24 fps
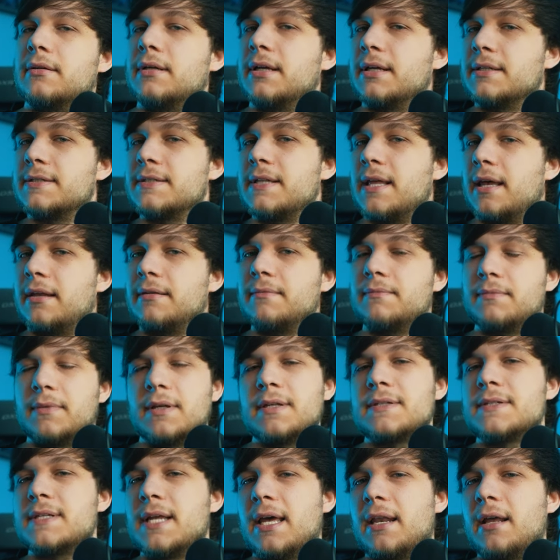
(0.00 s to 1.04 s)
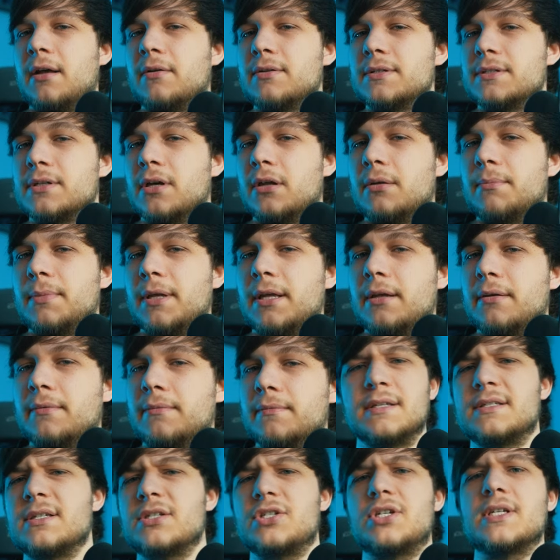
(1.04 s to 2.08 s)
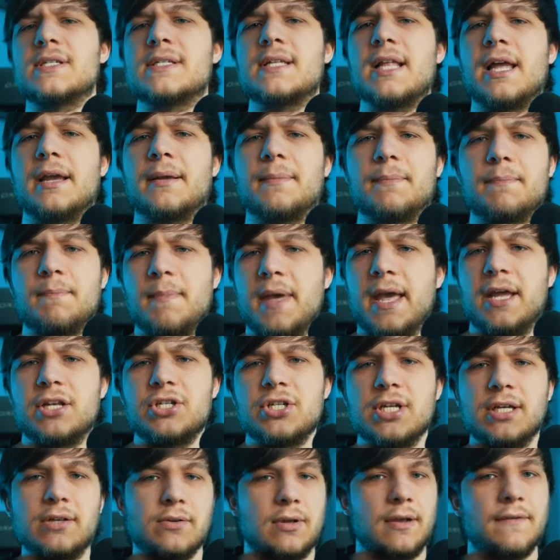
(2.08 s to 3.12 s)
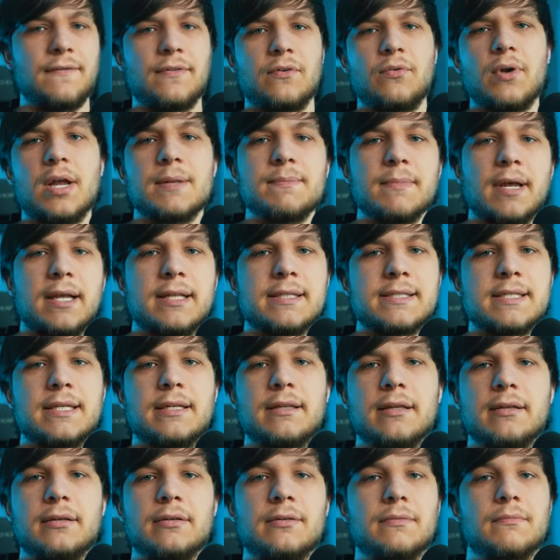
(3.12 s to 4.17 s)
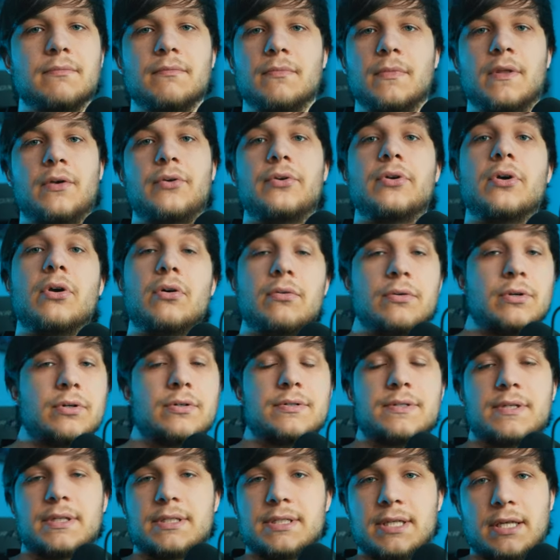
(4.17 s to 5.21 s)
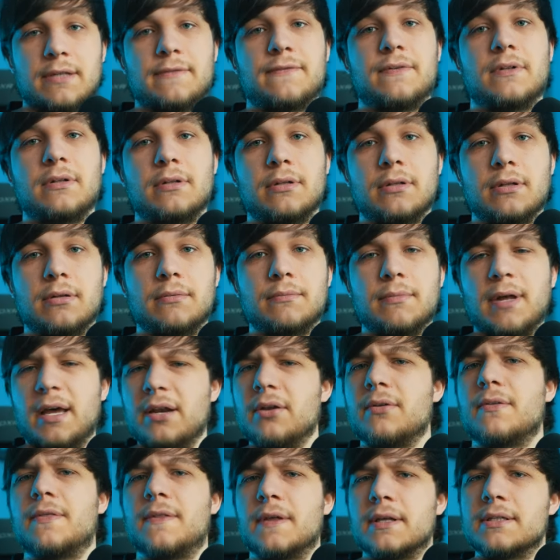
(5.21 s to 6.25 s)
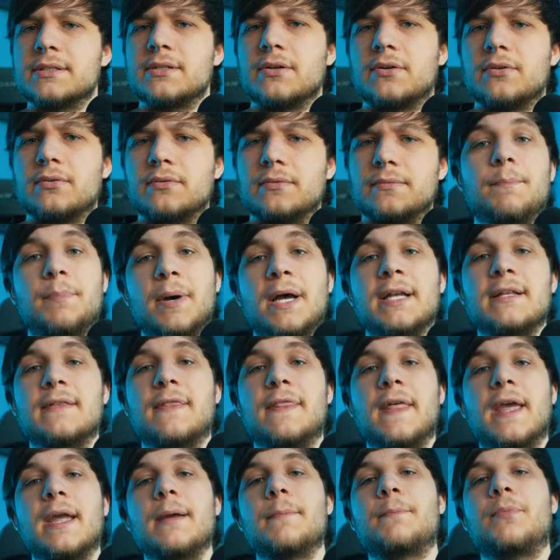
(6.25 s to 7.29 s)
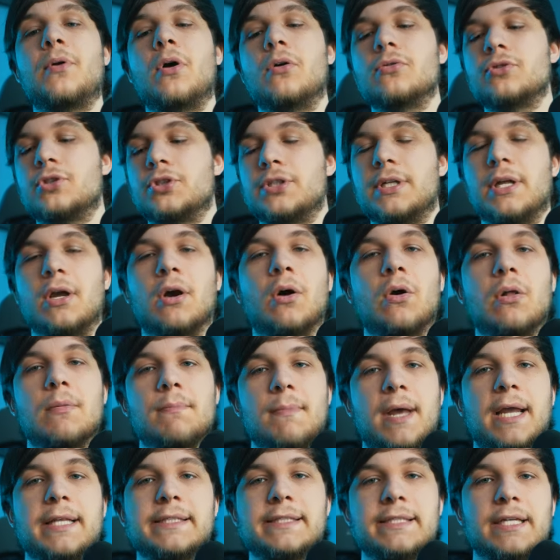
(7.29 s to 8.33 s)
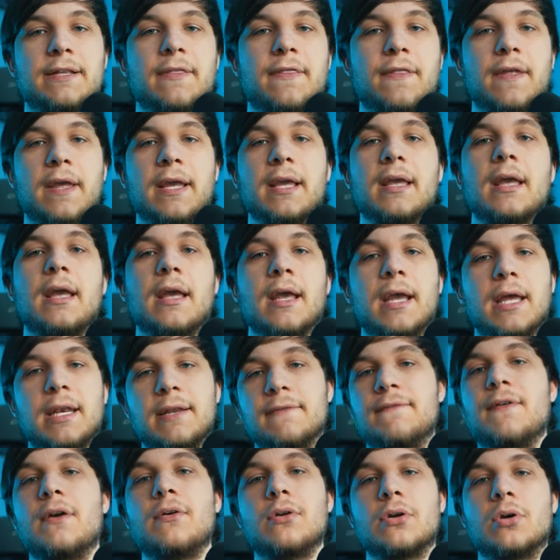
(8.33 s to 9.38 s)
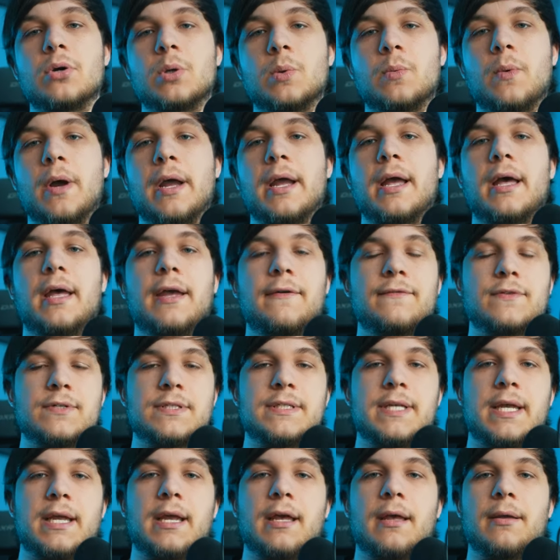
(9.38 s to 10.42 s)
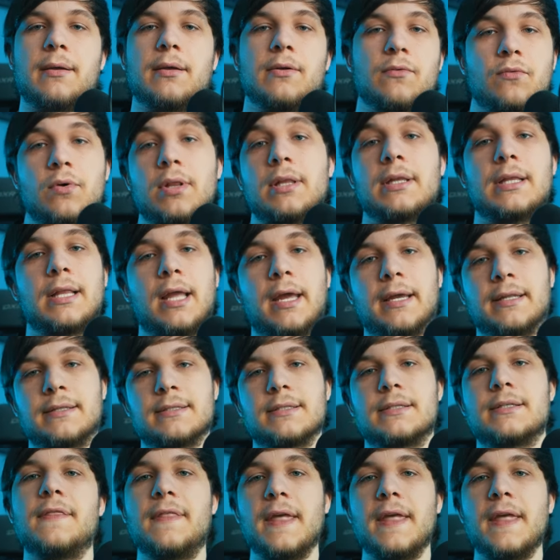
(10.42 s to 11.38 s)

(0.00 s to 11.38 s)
Is that how it's gonna be? Is it just like magic? You have the right mindset and there you are, you're successful? I don't think so. But they approached the whole mindset thing in a very good way, I have to say. I really liked it.